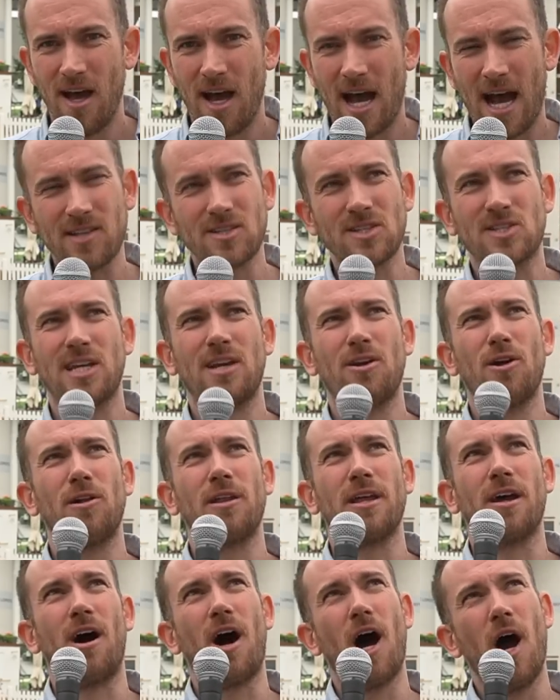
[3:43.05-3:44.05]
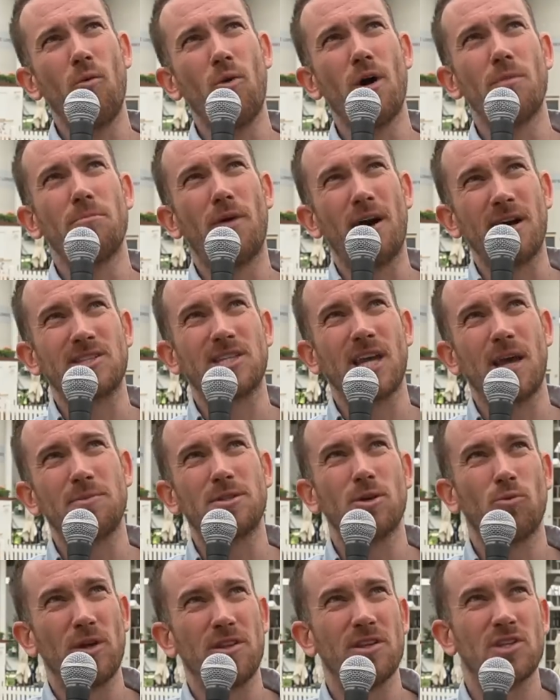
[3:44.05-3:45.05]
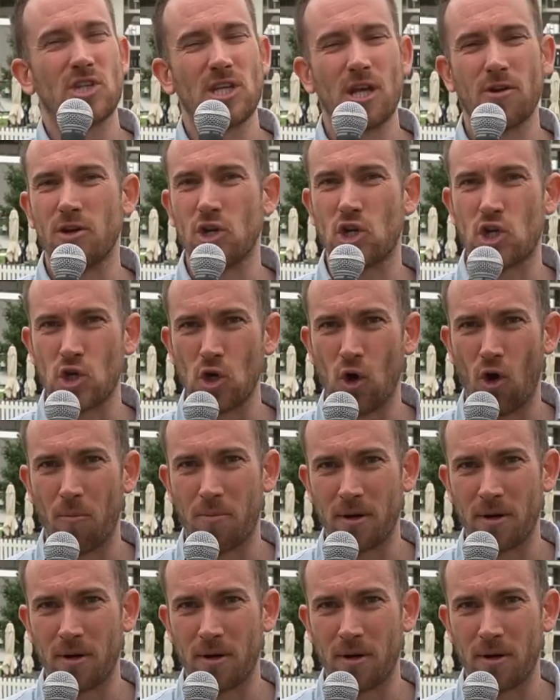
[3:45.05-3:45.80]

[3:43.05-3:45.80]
As I said earlier, I want my team to win the series, sure.